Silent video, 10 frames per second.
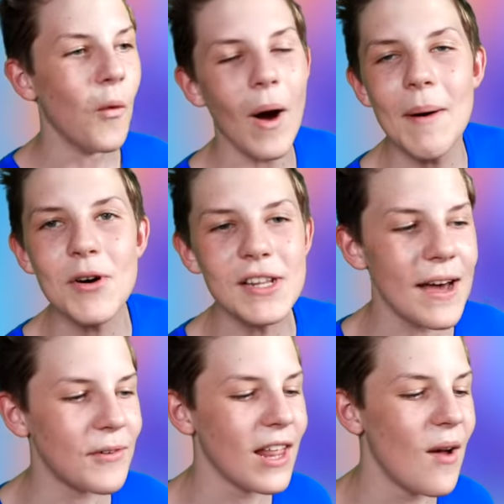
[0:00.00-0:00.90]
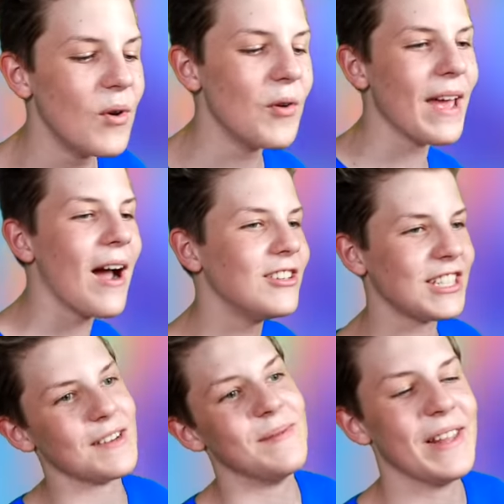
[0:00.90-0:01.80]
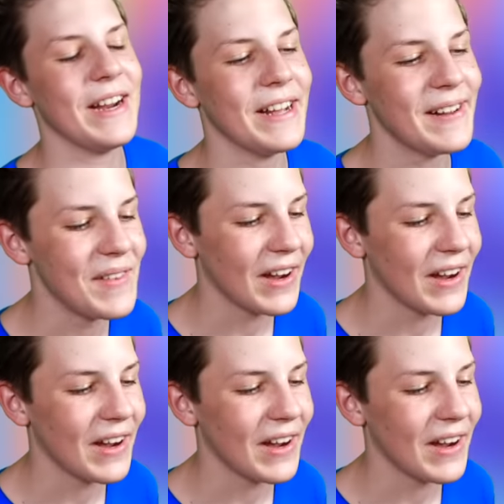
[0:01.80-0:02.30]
One more level and we'll be able to complete it.